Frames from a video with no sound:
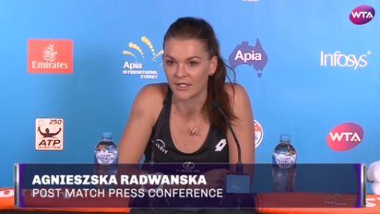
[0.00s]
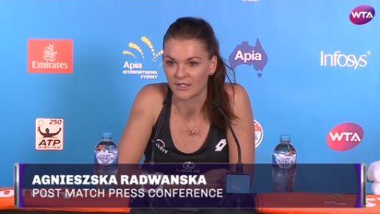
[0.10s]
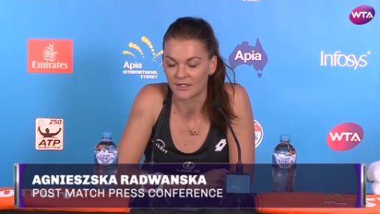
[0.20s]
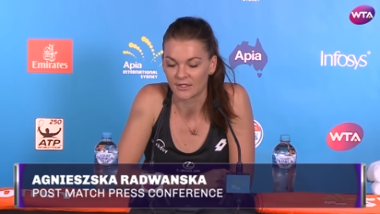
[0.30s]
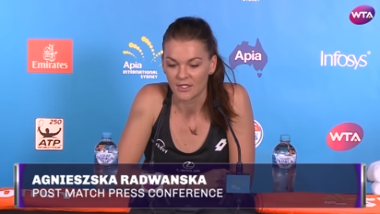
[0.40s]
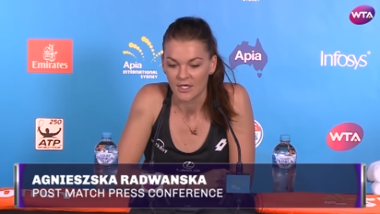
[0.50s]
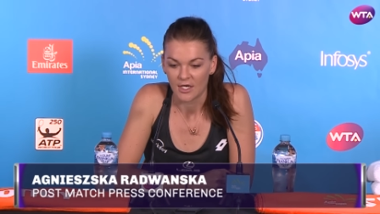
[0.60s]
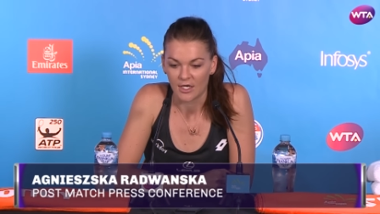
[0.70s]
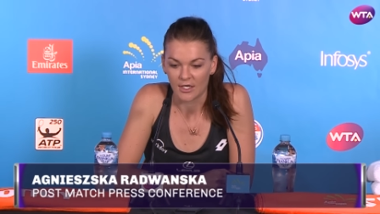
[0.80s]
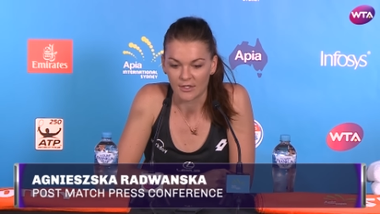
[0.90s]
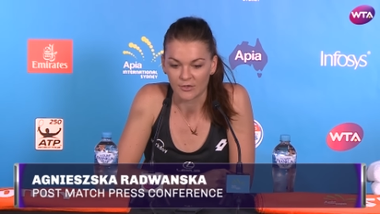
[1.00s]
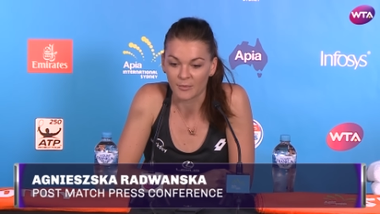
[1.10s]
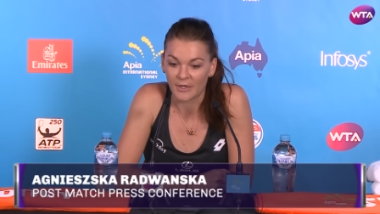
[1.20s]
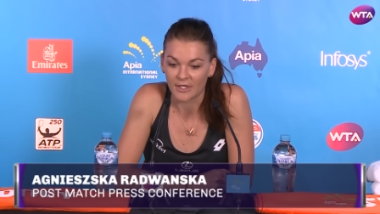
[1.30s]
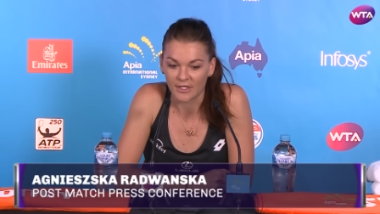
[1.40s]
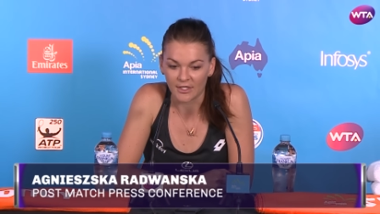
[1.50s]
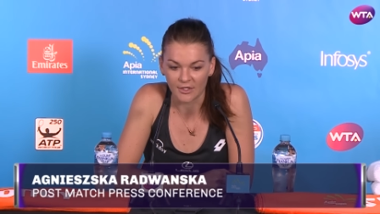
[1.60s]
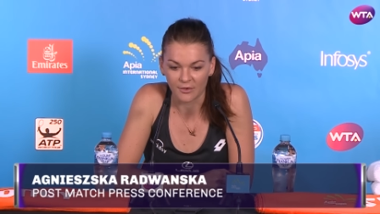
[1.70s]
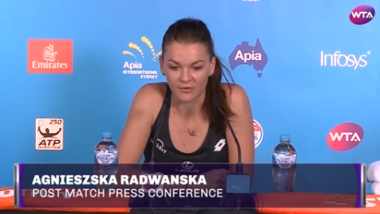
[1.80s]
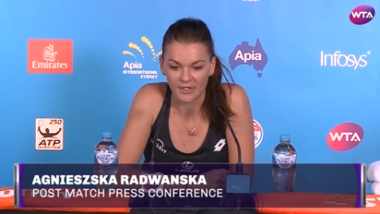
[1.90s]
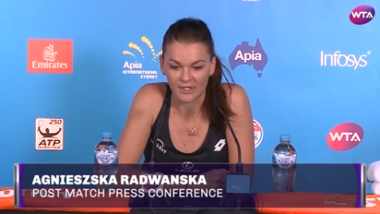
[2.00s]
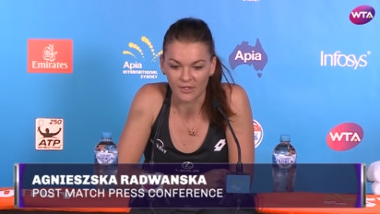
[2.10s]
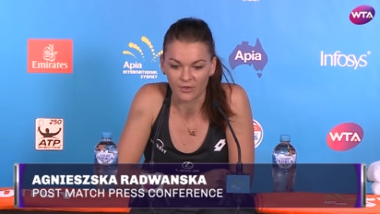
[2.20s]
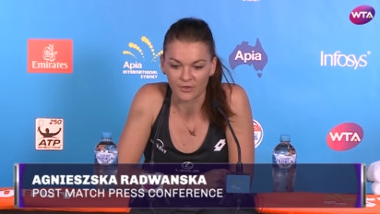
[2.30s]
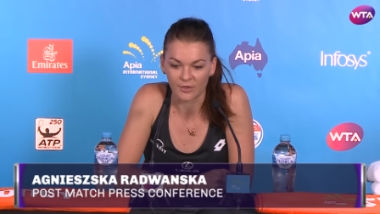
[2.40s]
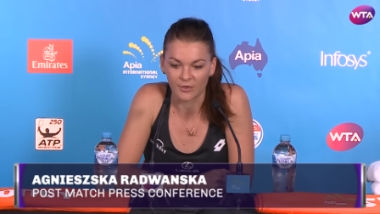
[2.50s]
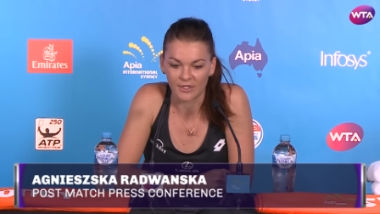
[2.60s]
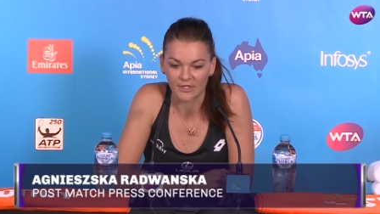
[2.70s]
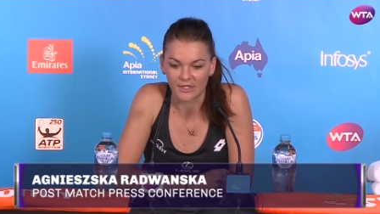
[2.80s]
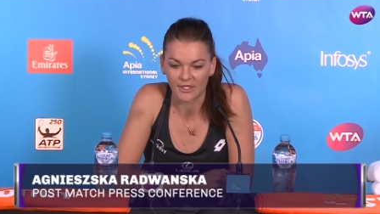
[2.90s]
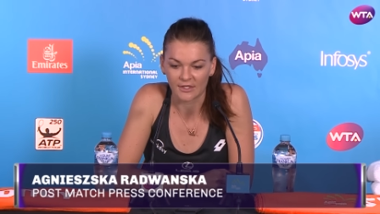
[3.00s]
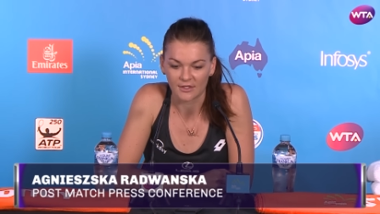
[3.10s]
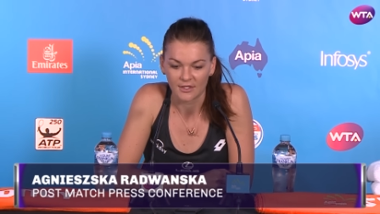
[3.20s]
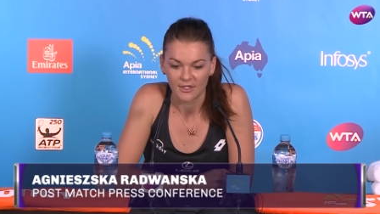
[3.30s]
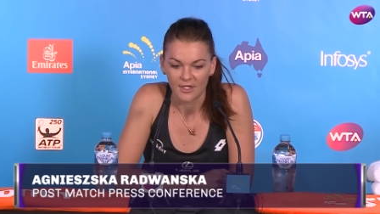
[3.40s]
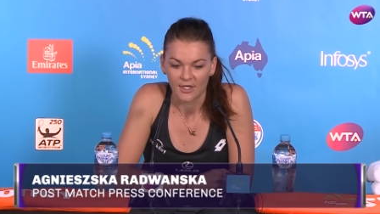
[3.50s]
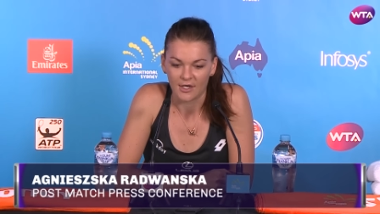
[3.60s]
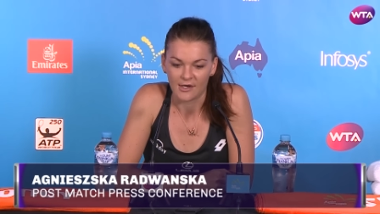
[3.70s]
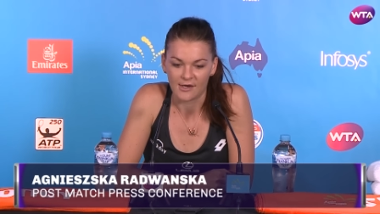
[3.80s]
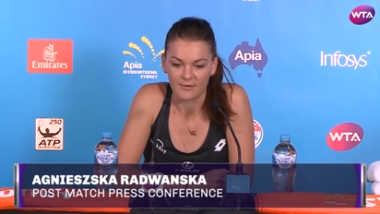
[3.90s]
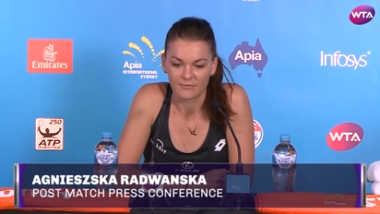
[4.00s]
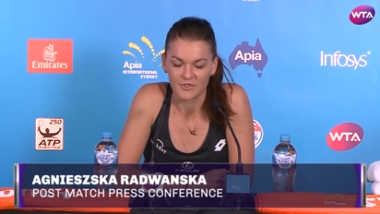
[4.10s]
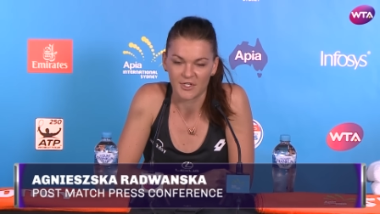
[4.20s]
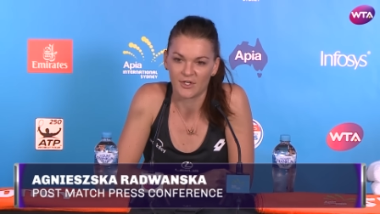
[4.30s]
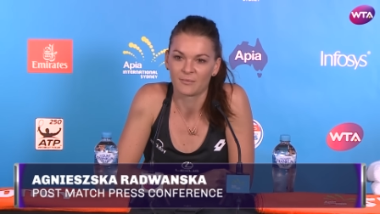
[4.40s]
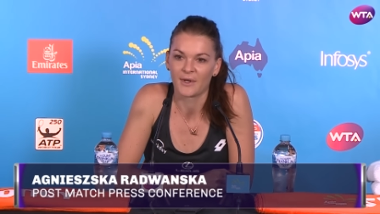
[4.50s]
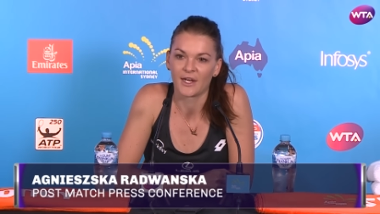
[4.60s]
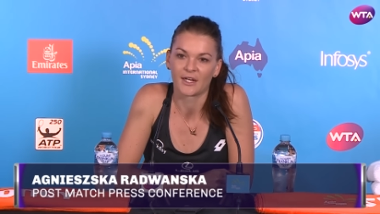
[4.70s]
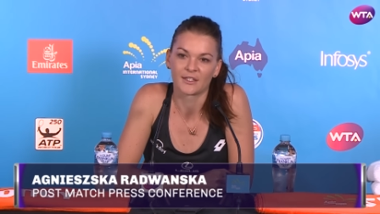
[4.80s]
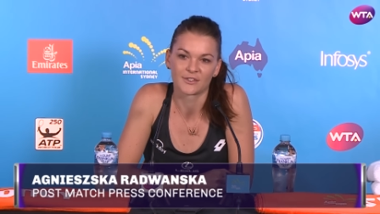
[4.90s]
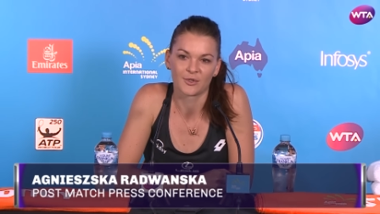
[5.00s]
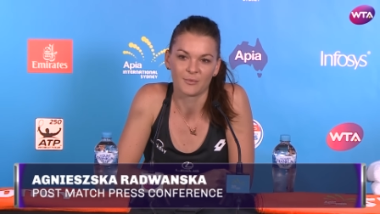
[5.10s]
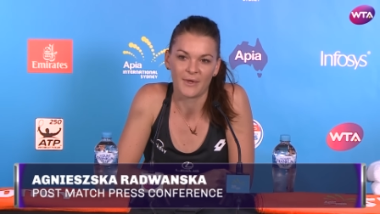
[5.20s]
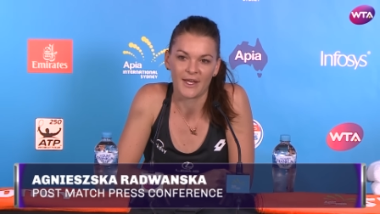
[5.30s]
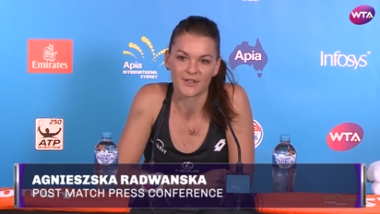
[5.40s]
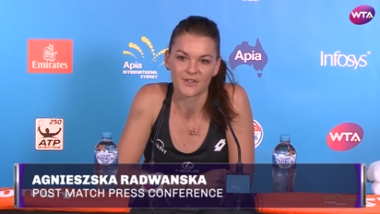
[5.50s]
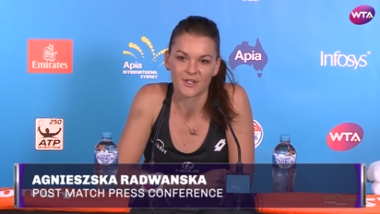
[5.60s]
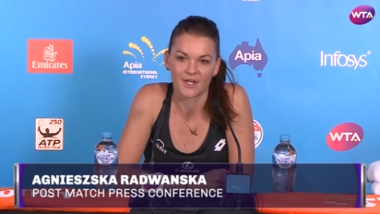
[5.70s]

And uh, normally you're thinking on the court that um, she can't play like this whole match.